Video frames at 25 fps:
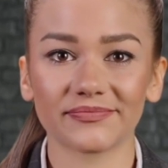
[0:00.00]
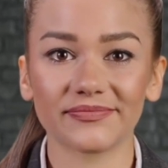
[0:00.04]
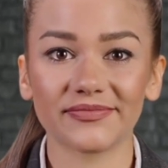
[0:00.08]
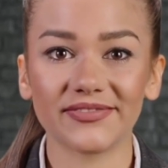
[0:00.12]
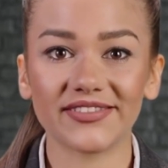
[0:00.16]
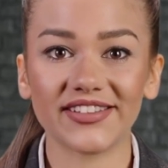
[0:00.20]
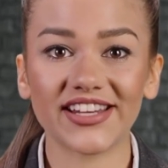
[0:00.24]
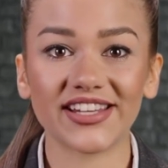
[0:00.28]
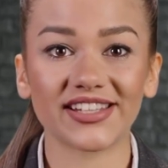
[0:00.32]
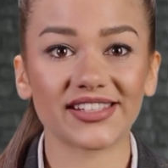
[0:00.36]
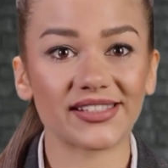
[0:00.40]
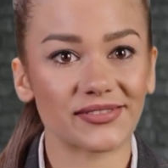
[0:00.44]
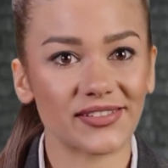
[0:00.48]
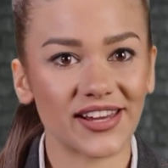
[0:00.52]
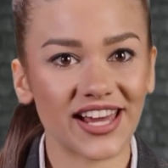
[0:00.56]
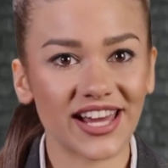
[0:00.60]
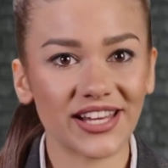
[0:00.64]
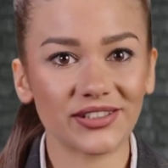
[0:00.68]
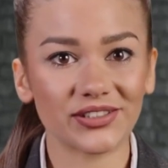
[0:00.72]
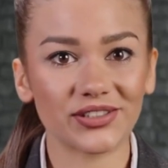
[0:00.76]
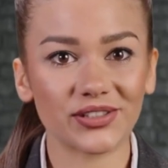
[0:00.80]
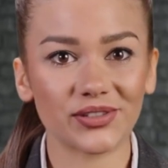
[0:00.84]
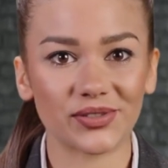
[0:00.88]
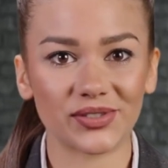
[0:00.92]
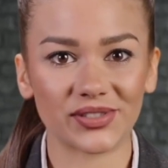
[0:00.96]
These
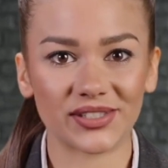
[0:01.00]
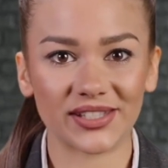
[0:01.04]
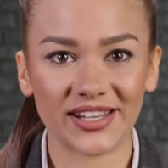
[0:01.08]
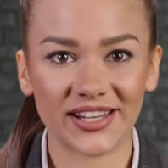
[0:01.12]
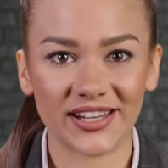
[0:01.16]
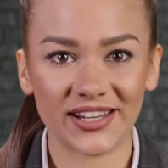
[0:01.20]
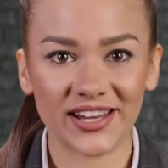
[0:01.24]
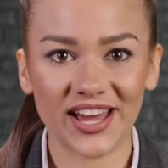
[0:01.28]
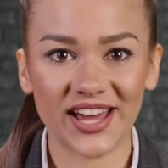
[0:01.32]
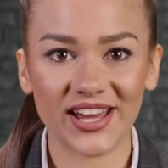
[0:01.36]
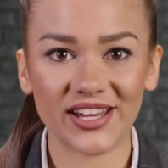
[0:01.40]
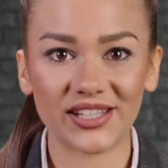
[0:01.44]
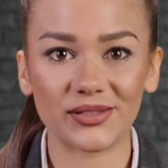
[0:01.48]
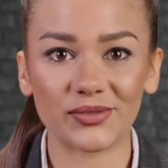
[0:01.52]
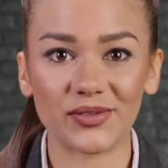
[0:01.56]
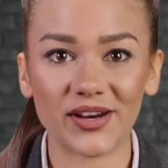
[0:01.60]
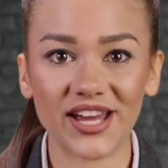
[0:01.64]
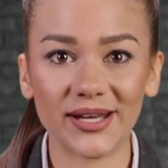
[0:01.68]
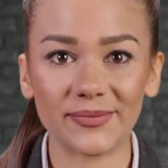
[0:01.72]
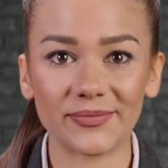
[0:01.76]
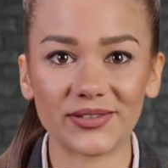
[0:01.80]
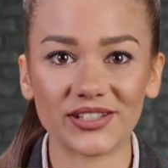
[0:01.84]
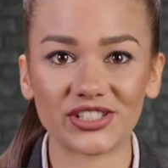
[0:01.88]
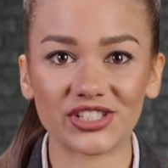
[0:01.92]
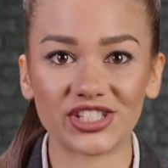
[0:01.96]
factors can cause
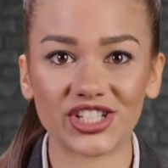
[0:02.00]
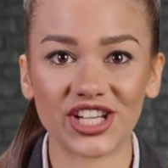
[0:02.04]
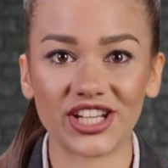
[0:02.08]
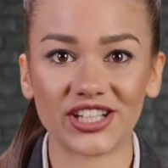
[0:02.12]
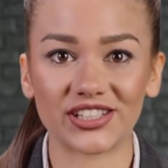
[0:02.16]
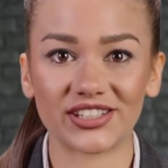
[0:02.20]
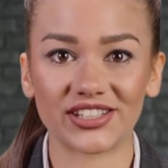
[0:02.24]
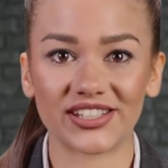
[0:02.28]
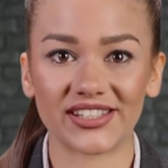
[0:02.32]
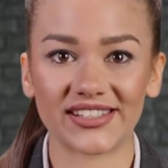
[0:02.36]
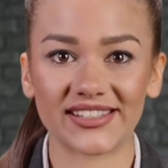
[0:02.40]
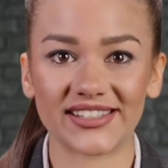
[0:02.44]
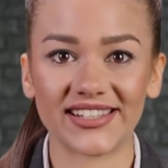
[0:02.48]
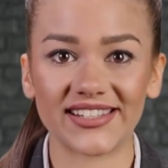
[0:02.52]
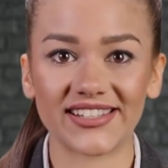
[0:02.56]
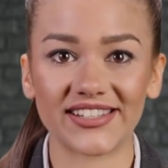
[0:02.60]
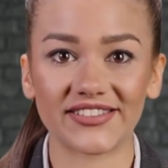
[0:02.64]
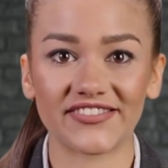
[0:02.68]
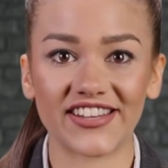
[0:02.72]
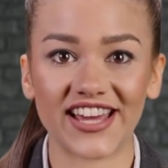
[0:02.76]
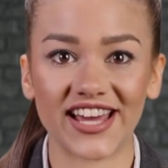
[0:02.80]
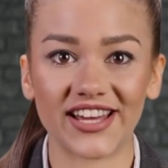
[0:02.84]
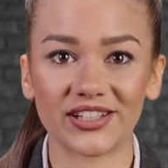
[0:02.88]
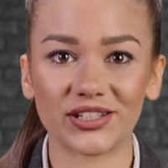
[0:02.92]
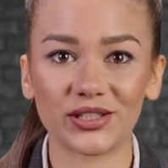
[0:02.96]
rapid changes in the
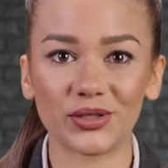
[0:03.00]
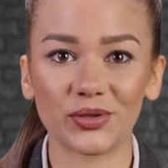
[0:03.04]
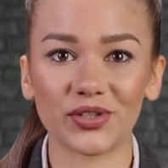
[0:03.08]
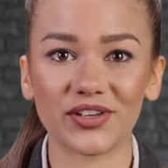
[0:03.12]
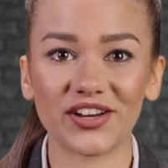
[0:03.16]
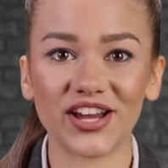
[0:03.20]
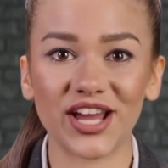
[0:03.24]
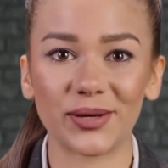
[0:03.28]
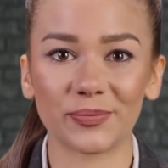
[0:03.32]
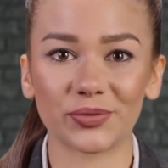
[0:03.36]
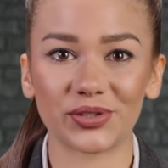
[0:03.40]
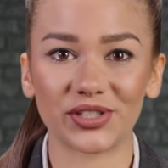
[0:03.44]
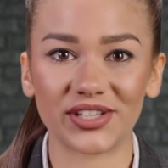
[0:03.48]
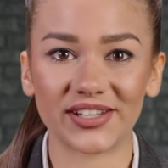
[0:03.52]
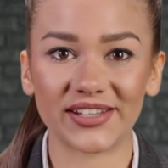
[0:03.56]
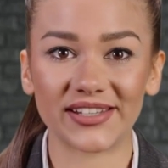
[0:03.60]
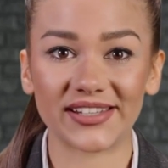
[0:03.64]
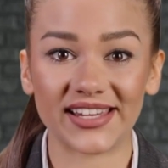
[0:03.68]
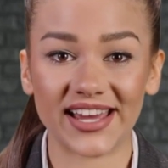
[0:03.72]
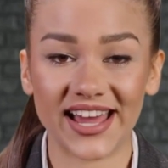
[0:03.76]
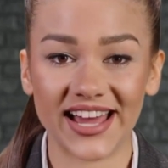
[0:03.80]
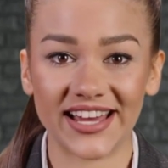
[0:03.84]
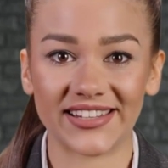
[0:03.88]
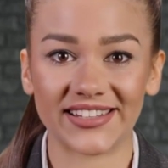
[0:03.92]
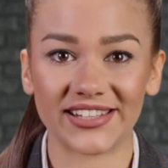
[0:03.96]
value of
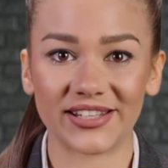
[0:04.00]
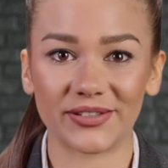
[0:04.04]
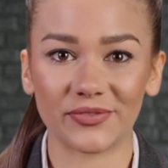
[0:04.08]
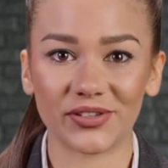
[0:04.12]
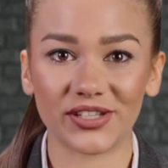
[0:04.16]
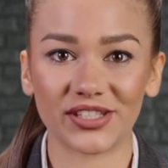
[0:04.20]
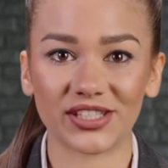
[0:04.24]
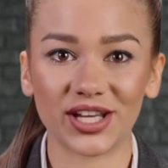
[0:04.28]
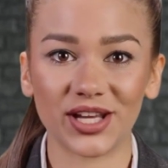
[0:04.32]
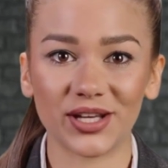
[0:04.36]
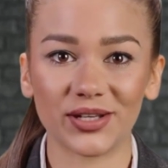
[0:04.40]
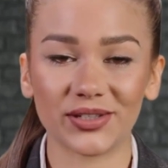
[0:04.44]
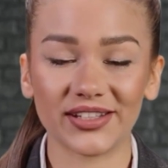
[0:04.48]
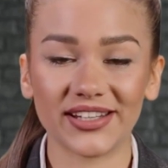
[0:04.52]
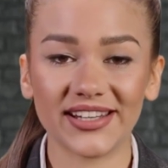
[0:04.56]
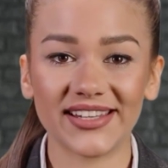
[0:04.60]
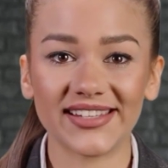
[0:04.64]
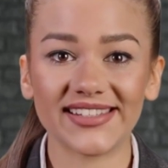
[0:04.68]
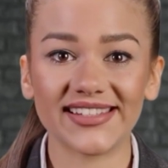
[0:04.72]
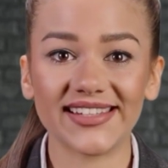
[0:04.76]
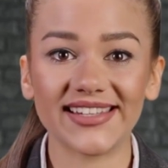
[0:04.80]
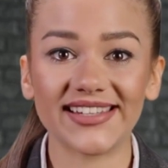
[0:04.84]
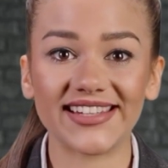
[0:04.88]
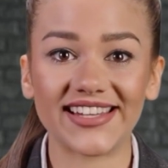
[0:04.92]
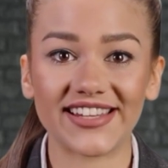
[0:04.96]
options and can result in
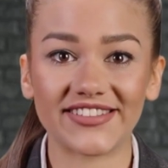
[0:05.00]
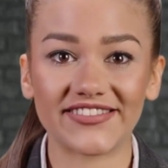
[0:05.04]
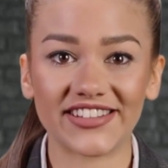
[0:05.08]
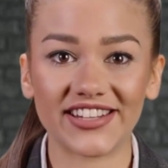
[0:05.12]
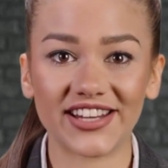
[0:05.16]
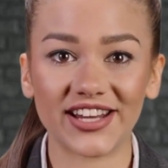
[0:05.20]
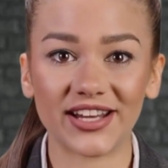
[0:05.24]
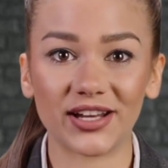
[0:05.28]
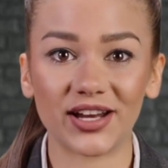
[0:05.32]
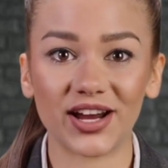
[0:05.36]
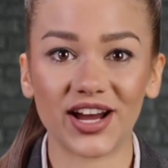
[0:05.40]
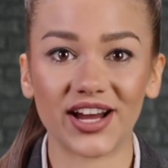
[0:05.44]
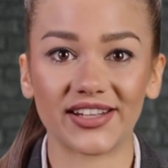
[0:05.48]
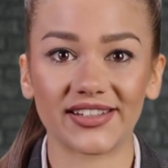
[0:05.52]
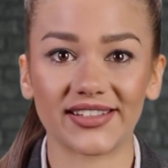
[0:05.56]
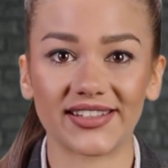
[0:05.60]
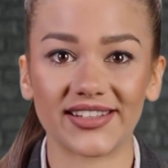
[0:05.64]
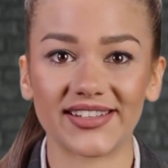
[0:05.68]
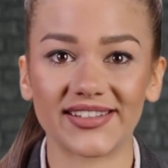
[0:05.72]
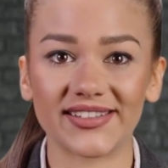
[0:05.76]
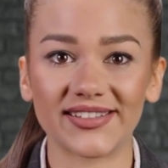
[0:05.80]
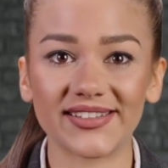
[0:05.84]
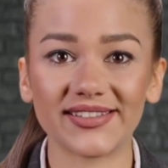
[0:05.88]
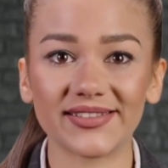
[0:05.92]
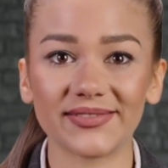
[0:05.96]
significant
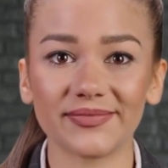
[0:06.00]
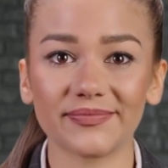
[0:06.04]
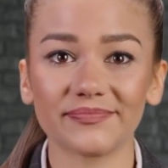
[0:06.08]
losses.